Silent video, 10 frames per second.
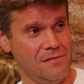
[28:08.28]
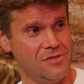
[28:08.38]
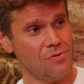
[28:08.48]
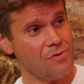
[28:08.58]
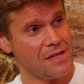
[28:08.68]

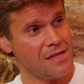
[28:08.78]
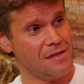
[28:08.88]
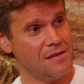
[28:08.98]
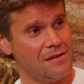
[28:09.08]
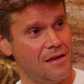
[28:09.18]

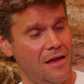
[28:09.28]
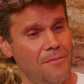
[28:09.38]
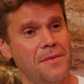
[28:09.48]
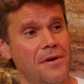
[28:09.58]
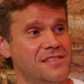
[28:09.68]
Surely,
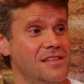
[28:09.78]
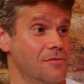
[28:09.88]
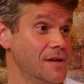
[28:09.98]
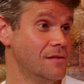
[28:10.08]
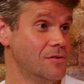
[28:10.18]
maybe I asked it
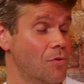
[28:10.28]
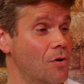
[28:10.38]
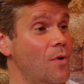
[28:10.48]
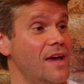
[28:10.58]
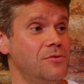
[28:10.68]
the
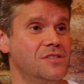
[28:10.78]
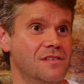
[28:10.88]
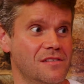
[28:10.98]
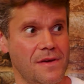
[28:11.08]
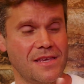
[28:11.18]
wrong way, which is
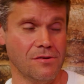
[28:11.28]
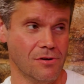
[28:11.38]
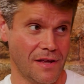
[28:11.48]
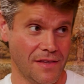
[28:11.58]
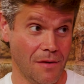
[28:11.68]
I was making it all
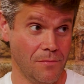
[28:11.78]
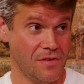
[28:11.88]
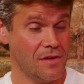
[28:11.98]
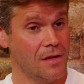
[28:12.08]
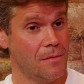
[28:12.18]
around the
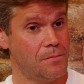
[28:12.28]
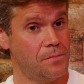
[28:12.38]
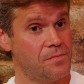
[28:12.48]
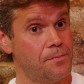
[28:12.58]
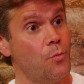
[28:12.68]
numbers.
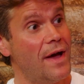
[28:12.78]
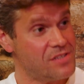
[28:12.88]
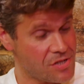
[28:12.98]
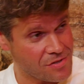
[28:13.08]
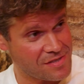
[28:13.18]
But where
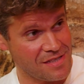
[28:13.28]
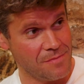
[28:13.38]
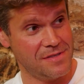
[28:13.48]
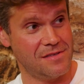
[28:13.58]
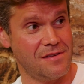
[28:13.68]
do you see the
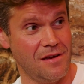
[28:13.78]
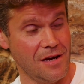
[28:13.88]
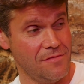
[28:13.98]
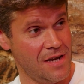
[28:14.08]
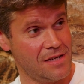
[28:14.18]
business going
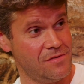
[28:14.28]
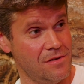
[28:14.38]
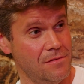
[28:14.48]
over the next few years?